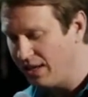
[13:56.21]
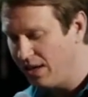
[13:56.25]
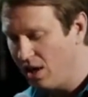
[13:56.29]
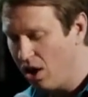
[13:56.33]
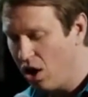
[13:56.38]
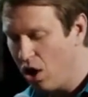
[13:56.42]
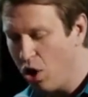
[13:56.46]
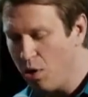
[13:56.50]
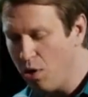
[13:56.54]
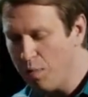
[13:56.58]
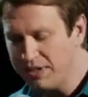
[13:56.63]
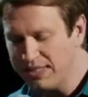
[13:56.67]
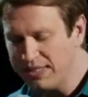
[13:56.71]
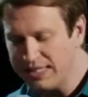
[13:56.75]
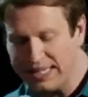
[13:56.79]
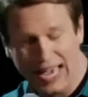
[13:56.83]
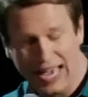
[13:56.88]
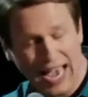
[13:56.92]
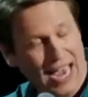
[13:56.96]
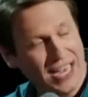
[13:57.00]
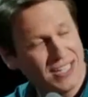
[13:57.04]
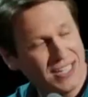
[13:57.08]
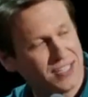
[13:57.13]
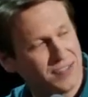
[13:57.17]
opens a
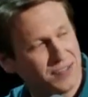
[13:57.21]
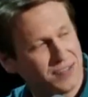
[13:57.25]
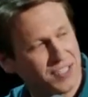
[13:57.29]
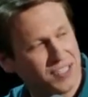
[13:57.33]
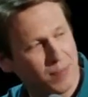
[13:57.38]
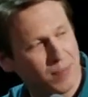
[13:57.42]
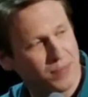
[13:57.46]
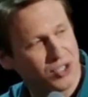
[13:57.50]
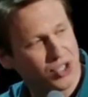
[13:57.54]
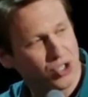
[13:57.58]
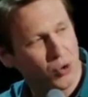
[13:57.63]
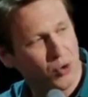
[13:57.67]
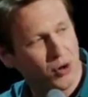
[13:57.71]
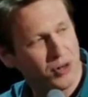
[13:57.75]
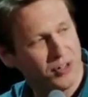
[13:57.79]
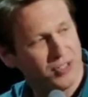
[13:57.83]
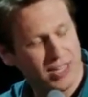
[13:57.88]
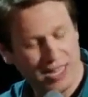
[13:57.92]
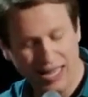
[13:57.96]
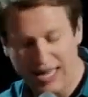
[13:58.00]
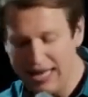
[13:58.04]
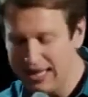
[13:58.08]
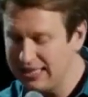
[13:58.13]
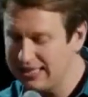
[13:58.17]
case of some sort,
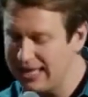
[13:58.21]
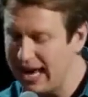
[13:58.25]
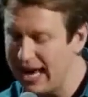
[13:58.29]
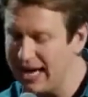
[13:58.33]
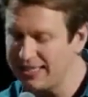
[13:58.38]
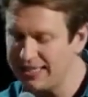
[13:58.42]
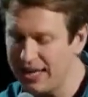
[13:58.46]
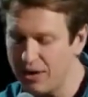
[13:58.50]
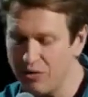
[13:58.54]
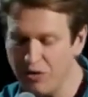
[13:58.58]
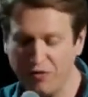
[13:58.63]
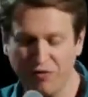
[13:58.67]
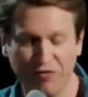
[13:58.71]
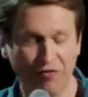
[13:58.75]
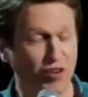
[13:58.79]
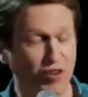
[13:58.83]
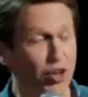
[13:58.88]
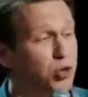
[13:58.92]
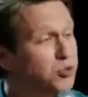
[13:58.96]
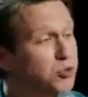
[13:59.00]
takes out a flute.